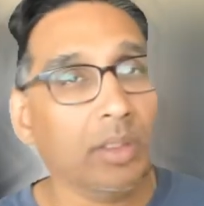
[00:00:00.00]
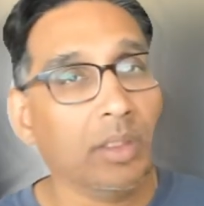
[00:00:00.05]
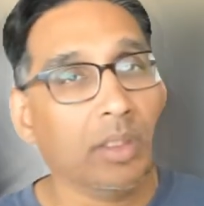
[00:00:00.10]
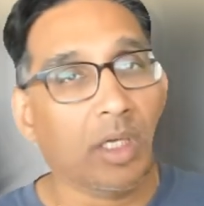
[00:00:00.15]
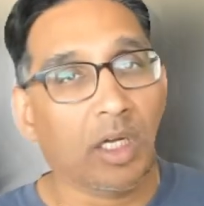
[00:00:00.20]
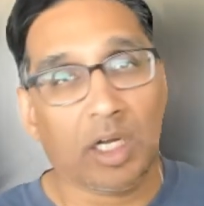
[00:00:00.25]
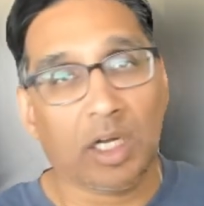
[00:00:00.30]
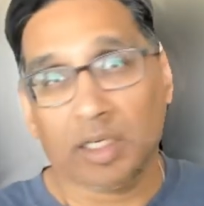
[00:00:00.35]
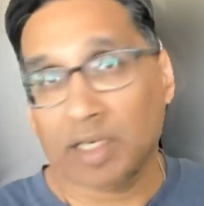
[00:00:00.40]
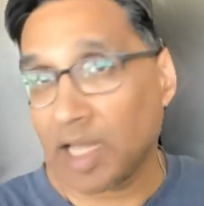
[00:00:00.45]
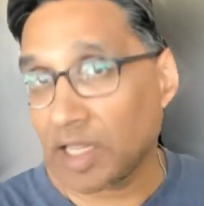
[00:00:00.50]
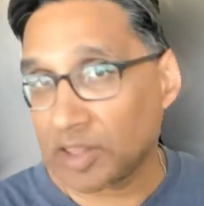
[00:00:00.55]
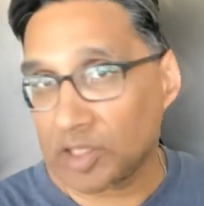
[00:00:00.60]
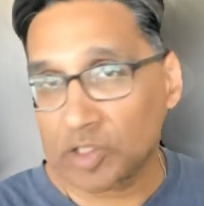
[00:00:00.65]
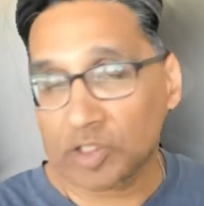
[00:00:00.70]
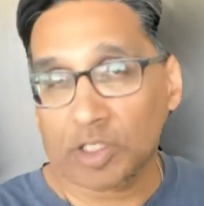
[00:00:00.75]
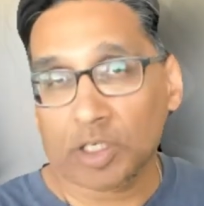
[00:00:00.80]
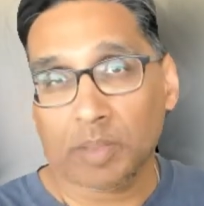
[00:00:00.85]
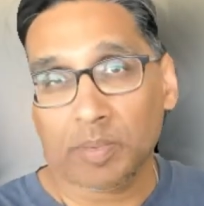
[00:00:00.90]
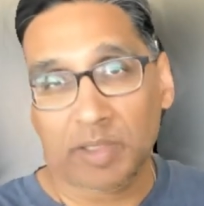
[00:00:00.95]
Not
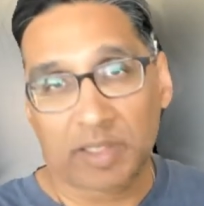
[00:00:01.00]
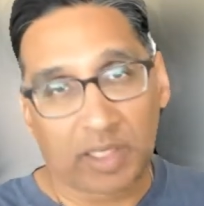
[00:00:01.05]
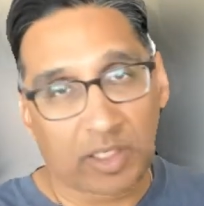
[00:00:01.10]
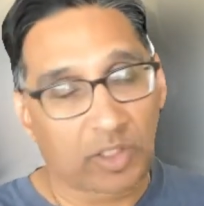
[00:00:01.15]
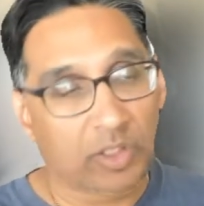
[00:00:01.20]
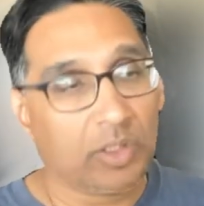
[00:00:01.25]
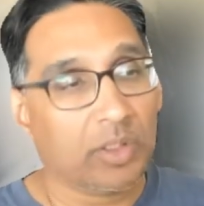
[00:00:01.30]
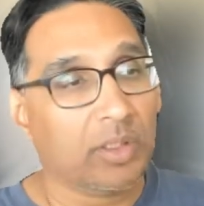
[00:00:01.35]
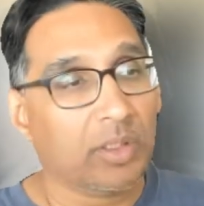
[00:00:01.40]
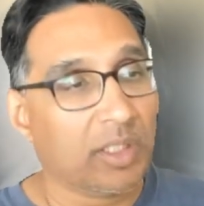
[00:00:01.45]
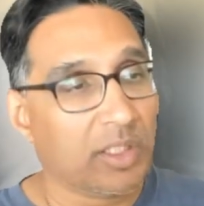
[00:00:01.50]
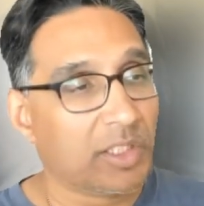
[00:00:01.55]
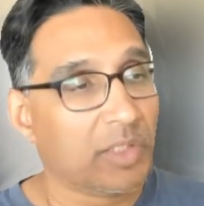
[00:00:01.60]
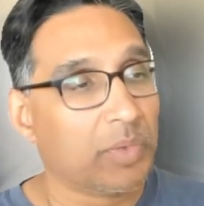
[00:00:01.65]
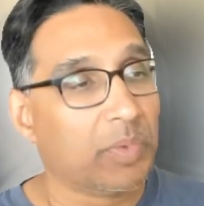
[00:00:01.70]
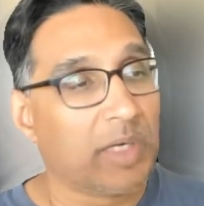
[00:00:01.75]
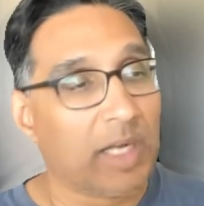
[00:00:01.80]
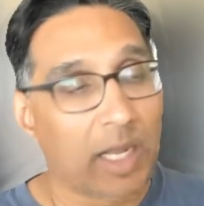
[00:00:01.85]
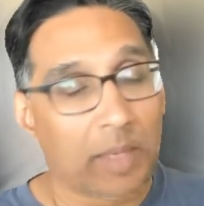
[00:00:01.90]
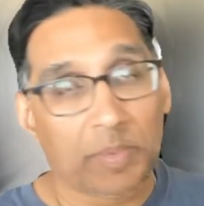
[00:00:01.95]
this year, but next year. Let's see
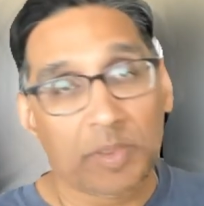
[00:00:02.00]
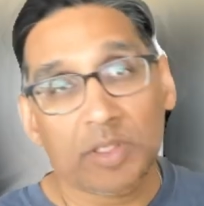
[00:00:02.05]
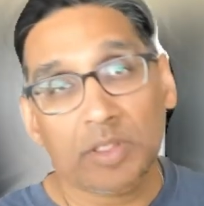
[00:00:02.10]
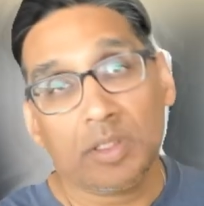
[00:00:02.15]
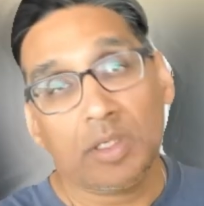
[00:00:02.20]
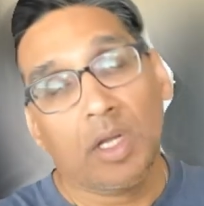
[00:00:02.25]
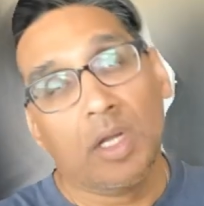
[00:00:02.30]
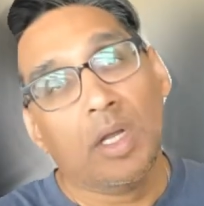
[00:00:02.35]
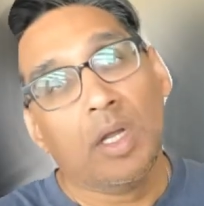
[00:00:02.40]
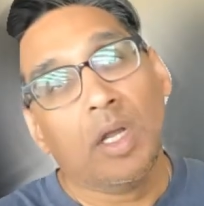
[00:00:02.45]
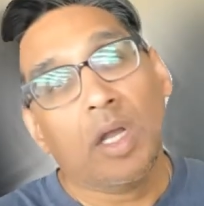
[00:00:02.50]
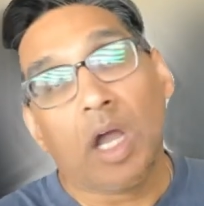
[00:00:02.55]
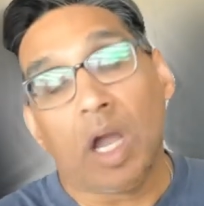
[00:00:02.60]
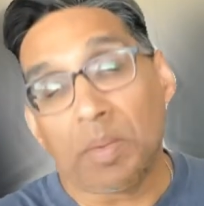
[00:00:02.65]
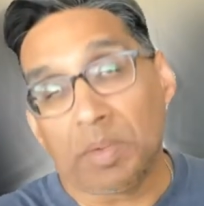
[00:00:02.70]
what happens. I